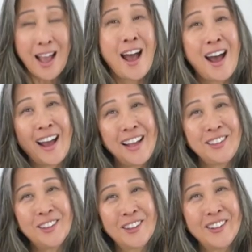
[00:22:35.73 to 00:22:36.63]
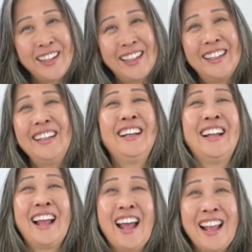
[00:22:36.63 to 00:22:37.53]
Hi Gloria,
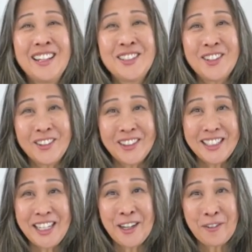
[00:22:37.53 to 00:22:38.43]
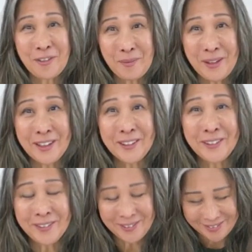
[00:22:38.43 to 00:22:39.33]
so good to hear from you.
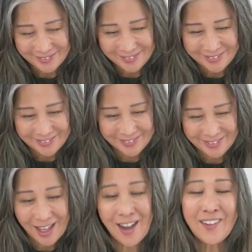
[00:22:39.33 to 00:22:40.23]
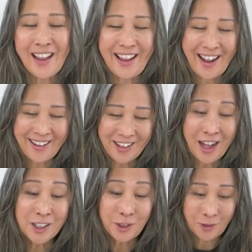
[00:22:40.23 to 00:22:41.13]
Okay,
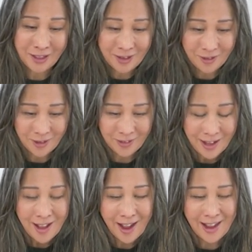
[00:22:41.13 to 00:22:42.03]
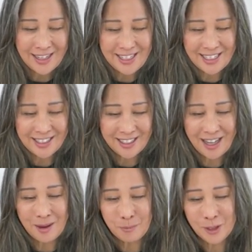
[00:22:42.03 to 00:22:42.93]
Gloria wrote, hi Dana,
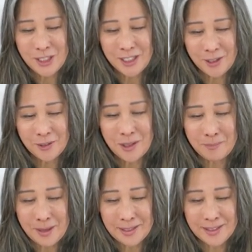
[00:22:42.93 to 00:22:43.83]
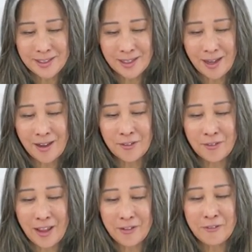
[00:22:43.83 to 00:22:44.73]
I'm wishing you the best of
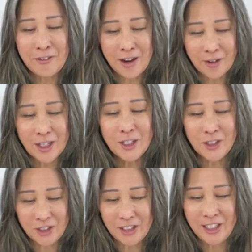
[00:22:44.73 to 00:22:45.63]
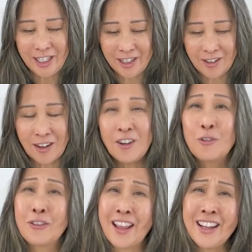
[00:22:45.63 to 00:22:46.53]
a very good year. Oh,
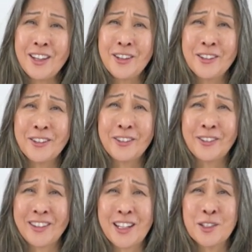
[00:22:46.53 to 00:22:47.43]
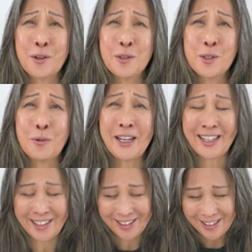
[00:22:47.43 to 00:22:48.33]
thank you, that's so sweet.